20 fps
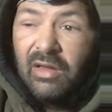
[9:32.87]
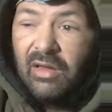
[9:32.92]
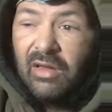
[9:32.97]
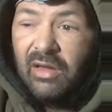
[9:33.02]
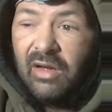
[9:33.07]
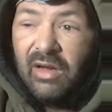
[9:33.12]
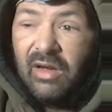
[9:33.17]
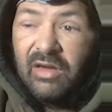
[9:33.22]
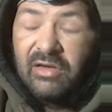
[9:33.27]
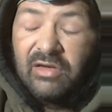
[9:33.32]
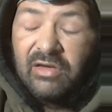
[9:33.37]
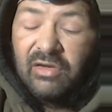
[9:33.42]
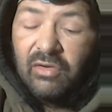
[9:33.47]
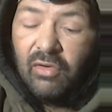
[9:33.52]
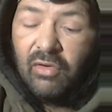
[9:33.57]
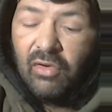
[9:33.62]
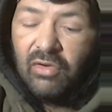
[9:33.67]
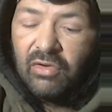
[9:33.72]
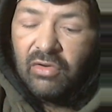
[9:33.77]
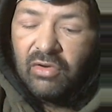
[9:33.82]
like I said,
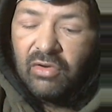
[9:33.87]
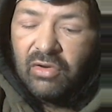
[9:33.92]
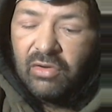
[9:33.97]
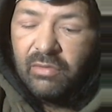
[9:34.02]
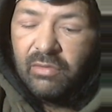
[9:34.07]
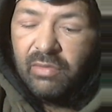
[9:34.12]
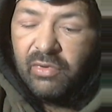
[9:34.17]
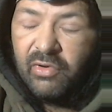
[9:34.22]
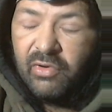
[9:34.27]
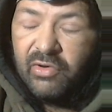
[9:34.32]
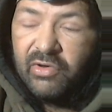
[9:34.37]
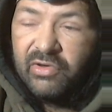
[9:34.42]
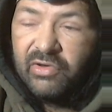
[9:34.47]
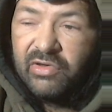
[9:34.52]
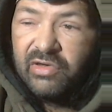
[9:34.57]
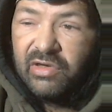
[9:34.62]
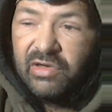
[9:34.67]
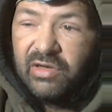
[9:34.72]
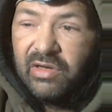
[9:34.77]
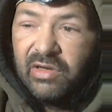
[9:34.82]
all the good parts
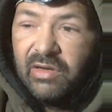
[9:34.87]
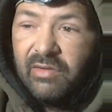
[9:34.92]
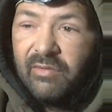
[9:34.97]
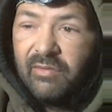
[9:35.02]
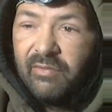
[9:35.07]
in it.